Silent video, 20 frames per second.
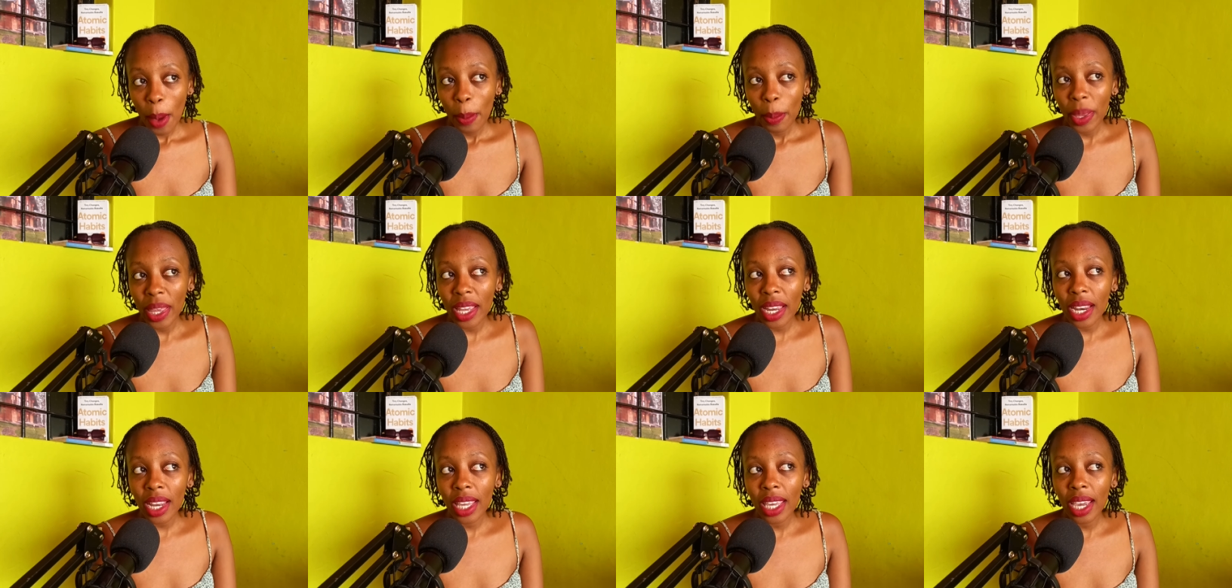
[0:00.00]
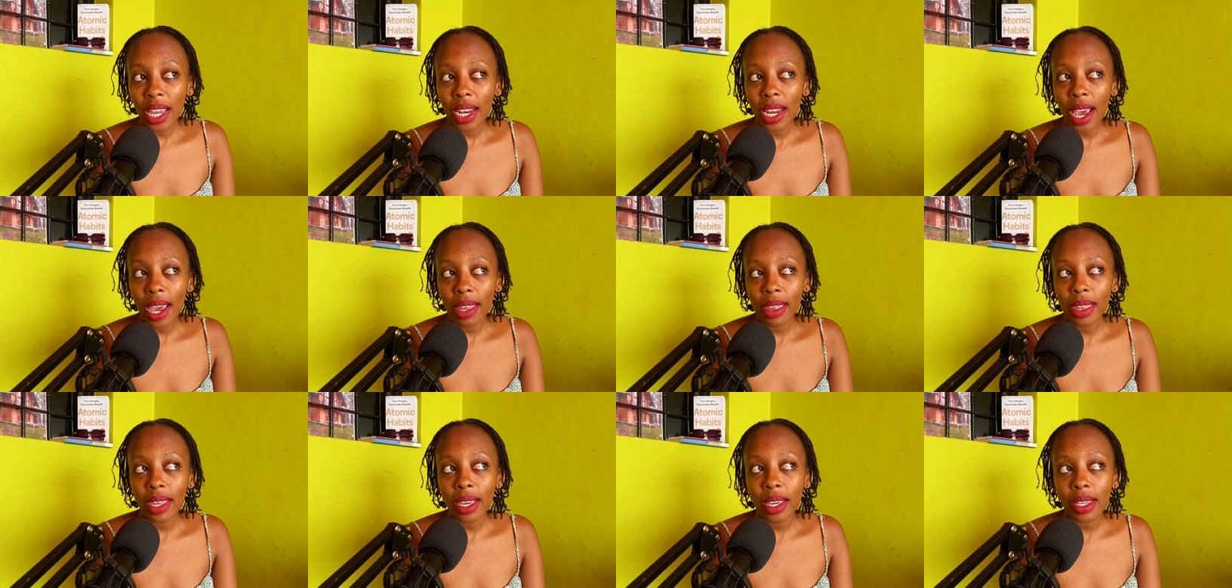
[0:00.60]
But then again,
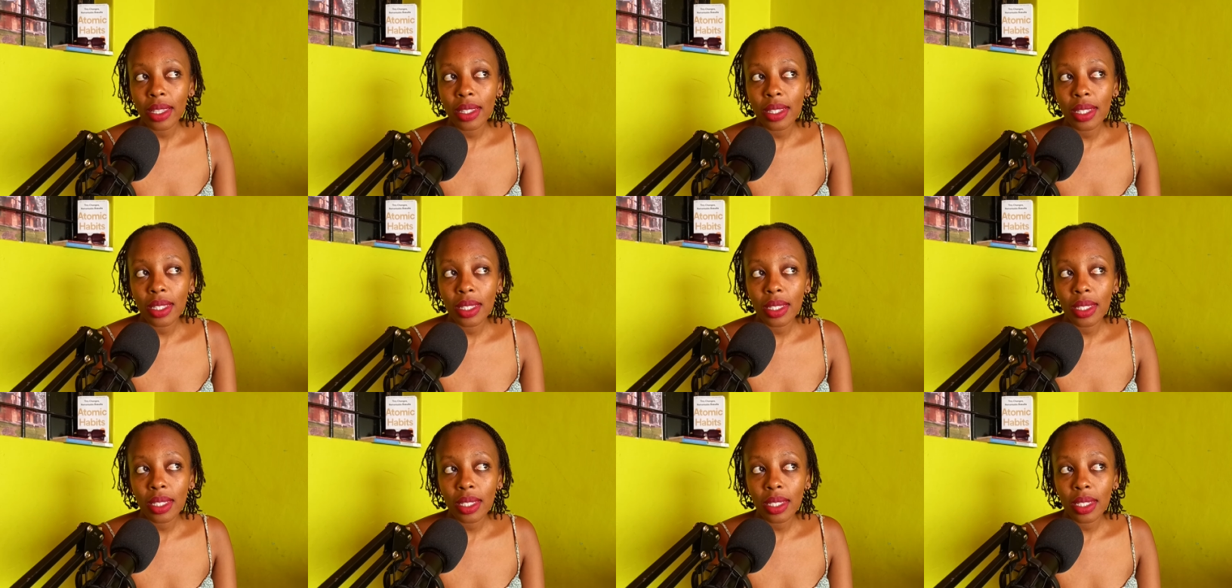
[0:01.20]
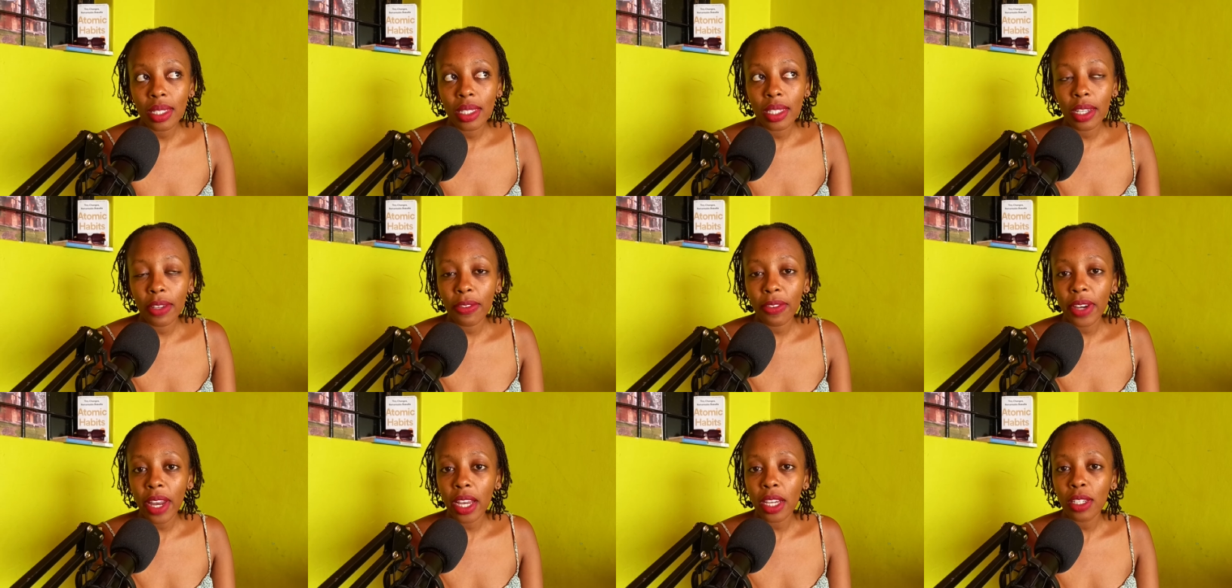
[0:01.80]
I think it's
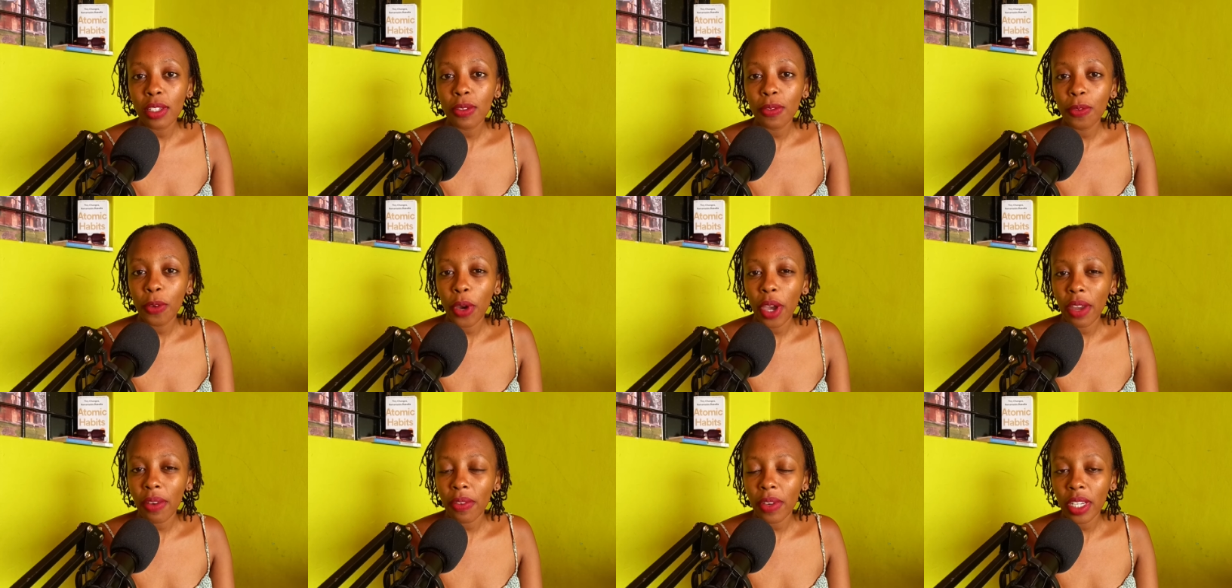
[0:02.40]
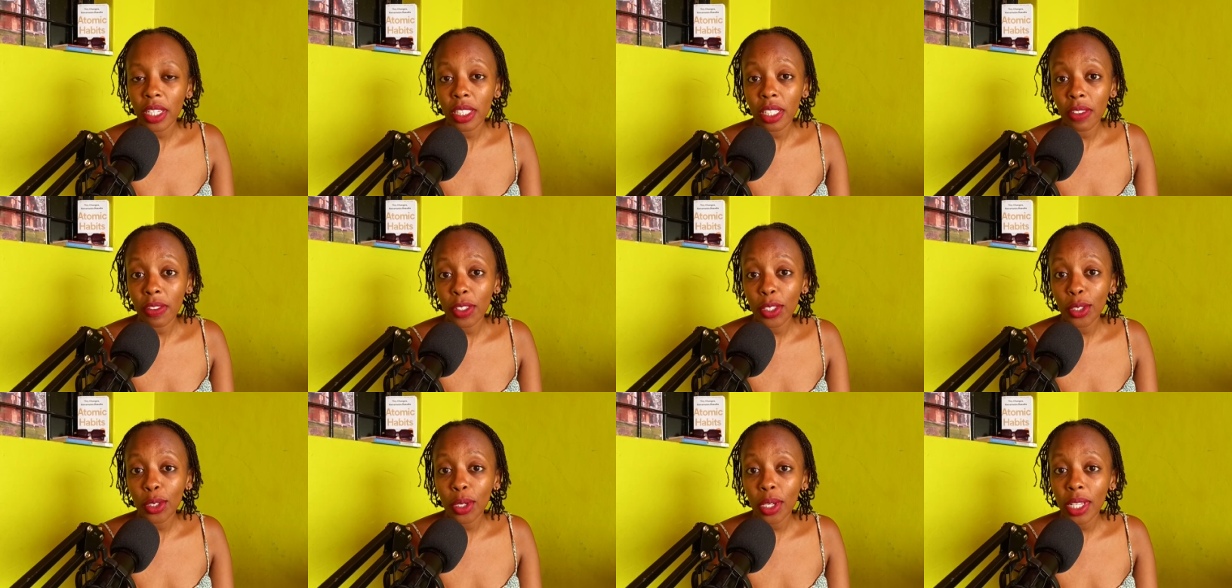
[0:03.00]
different for every
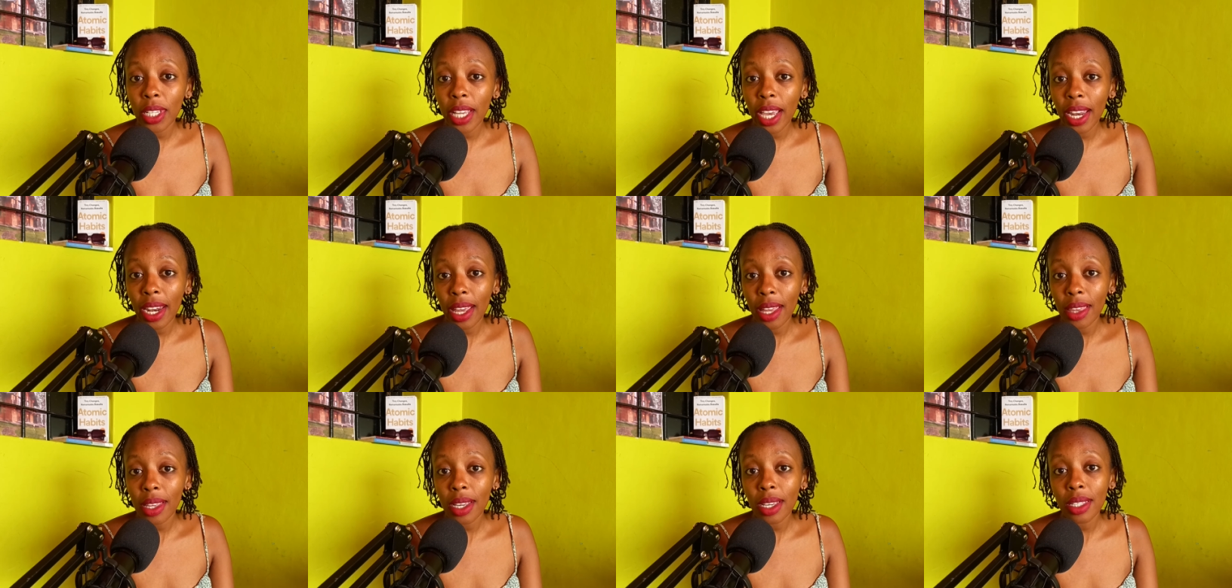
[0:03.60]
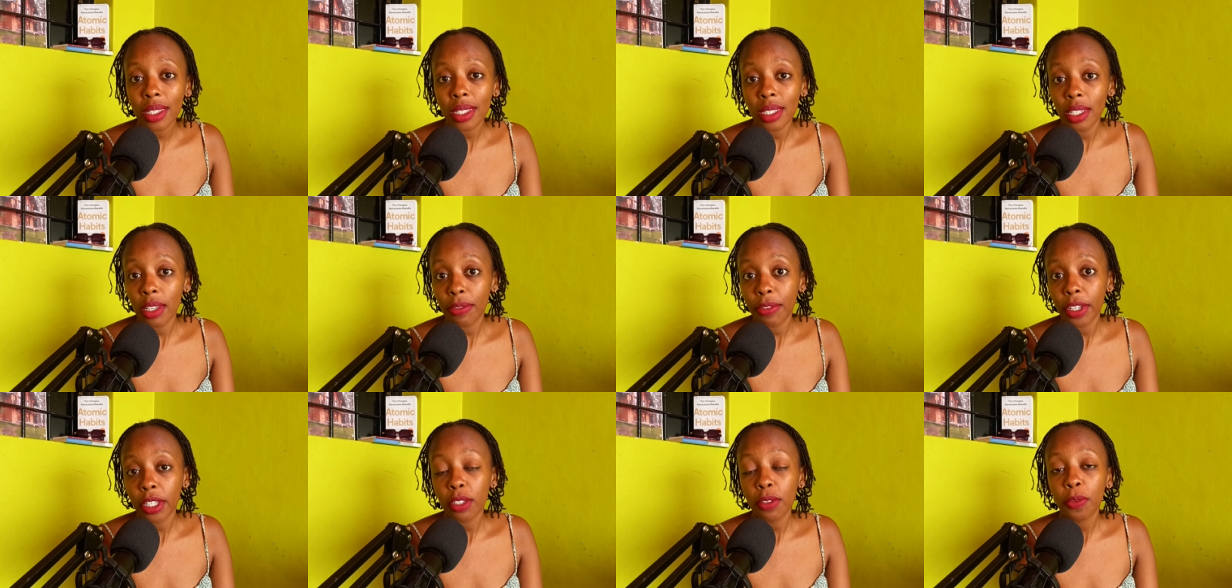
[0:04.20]
individual, and I think it's
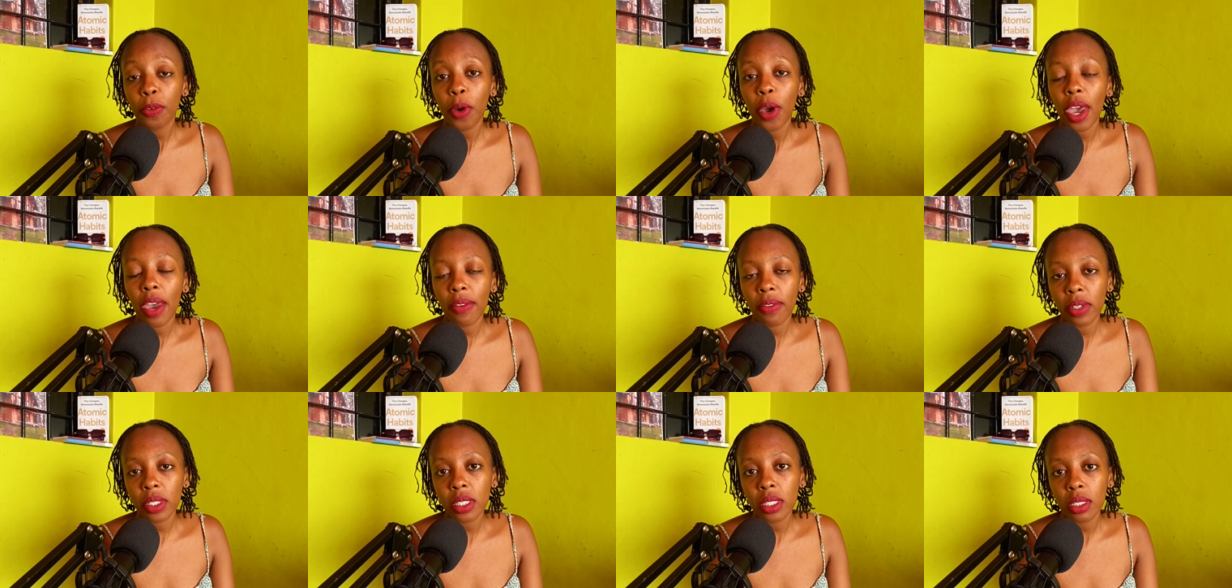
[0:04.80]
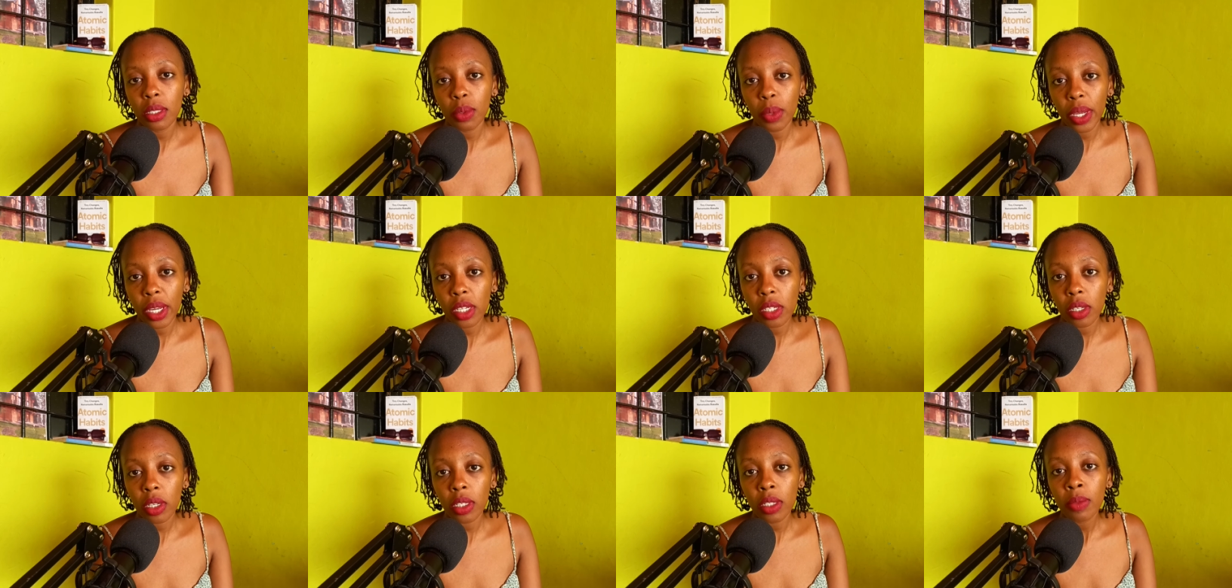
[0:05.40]
different for every
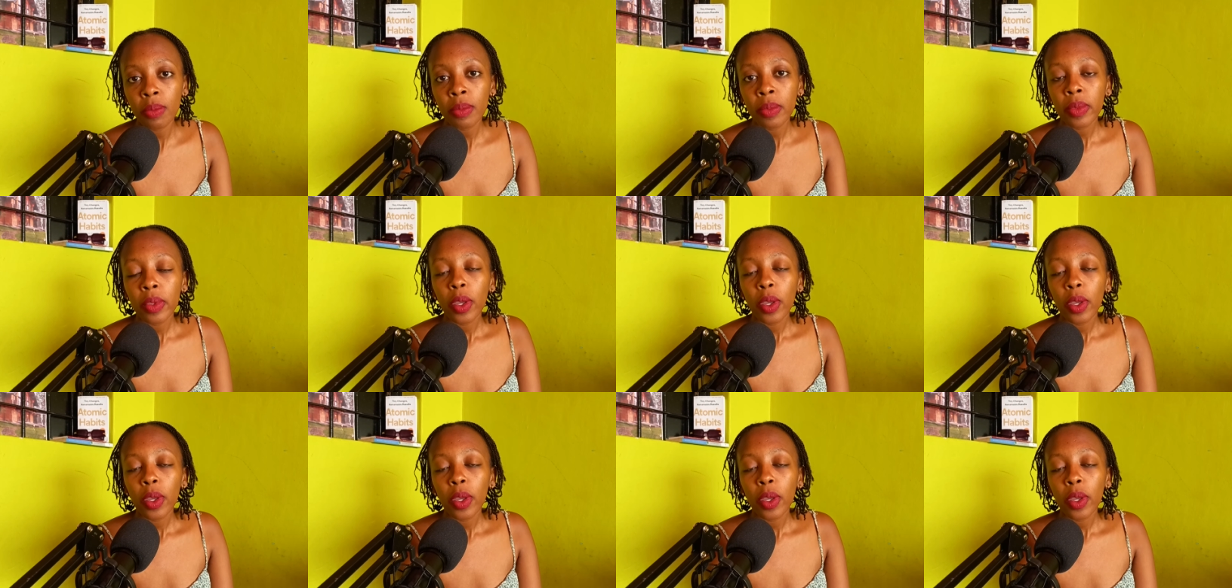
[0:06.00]
situation,